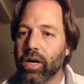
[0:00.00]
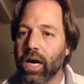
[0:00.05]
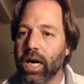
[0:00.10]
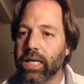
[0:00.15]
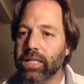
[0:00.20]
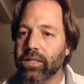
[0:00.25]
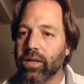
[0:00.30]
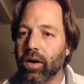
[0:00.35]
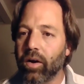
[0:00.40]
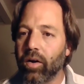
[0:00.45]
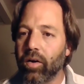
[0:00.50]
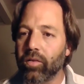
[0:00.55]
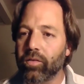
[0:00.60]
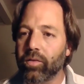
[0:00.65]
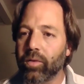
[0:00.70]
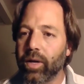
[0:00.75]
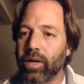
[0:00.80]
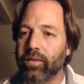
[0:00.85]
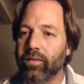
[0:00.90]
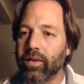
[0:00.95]
gods
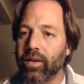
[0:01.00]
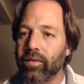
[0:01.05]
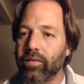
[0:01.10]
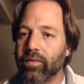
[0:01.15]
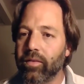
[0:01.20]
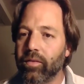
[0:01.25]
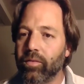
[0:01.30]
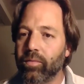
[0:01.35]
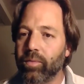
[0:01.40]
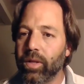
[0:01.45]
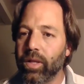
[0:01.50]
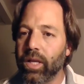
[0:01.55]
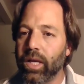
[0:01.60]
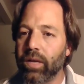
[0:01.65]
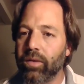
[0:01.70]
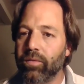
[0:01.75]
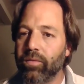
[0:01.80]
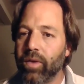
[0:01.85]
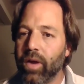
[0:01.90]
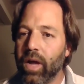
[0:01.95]
also exist, since we
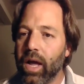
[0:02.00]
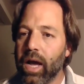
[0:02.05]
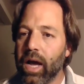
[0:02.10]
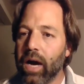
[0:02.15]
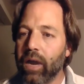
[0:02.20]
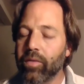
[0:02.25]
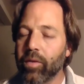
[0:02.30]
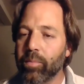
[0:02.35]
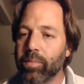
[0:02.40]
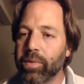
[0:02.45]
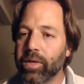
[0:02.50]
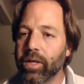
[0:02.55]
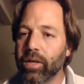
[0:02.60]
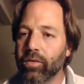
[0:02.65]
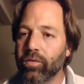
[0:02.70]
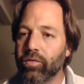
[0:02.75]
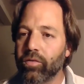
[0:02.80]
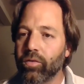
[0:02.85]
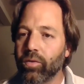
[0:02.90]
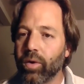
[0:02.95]
live out their
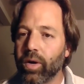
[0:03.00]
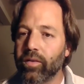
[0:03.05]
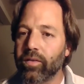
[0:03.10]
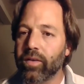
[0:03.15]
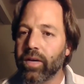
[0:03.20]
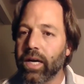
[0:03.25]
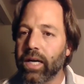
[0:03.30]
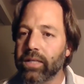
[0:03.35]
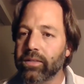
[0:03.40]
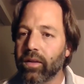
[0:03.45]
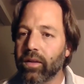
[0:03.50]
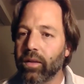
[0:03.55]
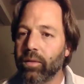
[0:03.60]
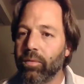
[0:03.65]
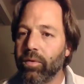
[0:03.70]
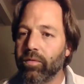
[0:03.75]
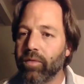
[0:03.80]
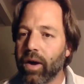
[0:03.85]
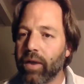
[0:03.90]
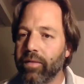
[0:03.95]
particular stories, constantly
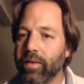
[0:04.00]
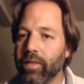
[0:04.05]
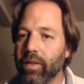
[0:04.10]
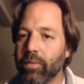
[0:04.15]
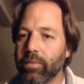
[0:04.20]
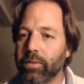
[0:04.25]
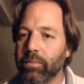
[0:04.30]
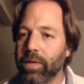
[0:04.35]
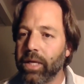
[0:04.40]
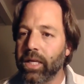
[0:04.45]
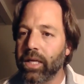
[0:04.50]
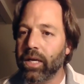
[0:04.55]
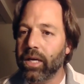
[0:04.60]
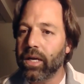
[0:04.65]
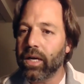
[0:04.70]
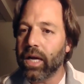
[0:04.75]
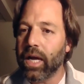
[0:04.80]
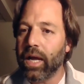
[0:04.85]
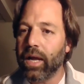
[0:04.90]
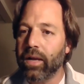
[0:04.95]
reviving them in
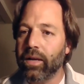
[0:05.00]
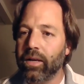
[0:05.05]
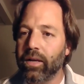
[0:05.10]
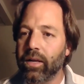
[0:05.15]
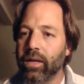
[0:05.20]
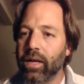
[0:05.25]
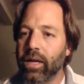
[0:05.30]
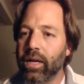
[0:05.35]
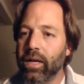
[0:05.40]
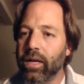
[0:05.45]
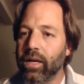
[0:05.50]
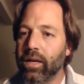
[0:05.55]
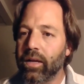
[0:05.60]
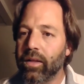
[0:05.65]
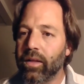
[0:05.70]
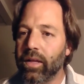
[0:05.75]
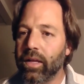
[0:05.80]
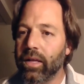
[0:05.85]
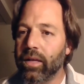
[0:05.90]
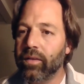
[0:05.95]
media? And
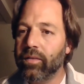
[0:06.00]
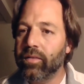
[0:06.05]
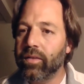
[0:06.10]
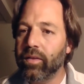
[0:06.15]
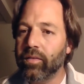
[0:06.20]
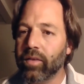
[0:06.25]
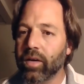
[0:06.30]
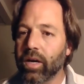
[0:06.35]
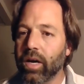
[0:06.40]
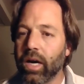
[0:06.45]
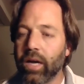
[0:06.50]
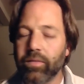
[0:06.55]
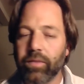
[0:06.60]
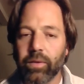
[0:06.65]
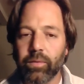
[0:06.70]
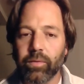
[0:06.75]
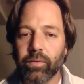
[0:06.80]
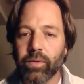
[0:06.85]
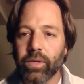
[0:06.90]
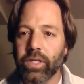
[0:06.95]
is this a
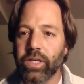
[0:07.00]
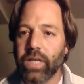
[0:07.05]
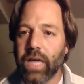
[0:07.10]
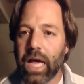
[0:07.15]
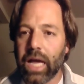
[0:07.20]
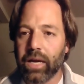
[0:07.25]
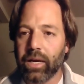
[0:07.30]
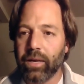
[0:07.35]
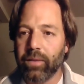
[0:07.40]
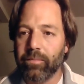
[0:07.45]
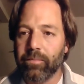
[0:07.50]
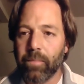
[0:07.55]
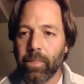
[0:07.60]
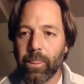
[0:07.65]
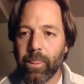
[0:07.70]
conflict with Christianity?